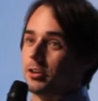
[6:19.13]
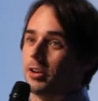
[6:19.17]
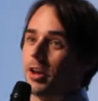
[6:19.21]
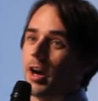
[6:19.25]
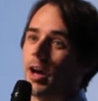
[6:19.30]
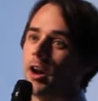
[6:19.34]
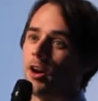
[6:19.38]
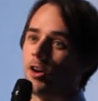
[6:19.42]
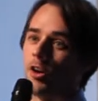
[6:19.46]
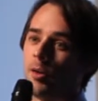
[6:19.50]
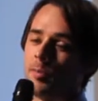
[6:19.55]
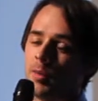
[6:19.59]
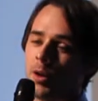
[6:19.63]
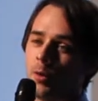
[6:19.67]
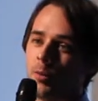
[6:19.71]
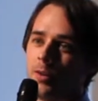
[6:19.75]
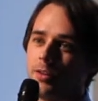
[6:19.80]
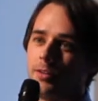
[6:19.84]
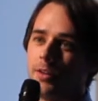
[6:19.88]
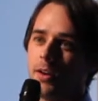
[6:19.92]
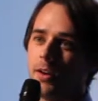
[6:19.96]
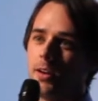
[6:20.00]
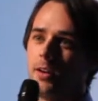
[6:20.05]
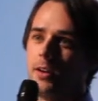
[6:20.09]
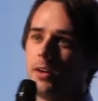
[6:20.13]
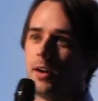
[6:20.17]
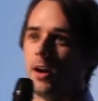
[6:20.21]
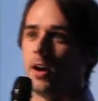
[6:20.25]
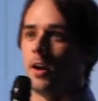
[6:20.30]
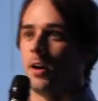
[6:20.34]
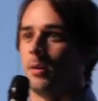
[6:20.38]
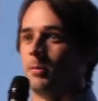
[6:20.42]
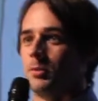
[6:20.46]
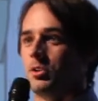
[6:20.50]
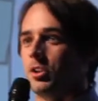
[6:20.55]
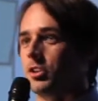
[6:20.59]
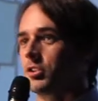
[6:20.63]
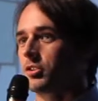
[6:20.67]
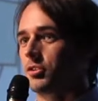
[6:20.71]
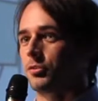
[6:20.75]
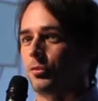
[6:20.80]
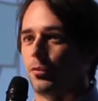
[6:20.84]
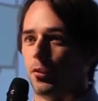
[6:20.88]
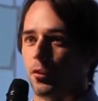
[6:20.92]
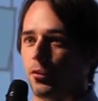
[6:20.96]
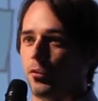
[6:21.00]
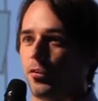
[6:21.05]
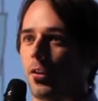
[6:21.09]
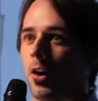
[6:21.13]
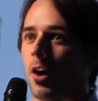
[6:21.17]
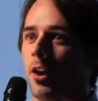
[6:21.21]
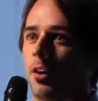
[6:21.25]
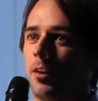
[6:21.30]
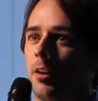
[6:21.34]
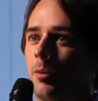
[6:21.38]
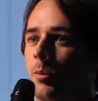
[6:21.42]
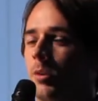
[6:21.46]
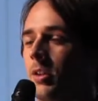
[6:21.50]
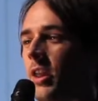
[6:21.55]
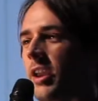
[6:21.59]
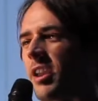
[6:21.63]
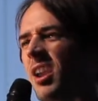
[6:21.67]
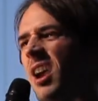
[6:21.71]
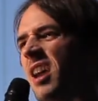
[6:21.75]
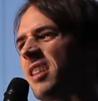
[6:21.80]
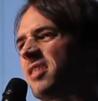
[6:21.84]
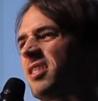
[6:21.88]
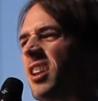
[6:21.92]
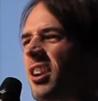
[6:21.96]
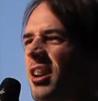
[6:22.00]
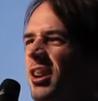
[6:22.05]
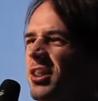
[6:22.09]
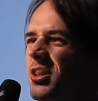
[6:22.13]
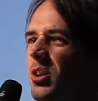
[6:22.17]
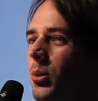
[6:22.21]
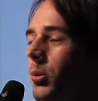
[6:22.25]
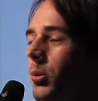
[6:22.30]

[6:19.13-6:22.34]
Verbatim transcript: diagram that we did um, just for fun, and we we're like, ah, it's not going to do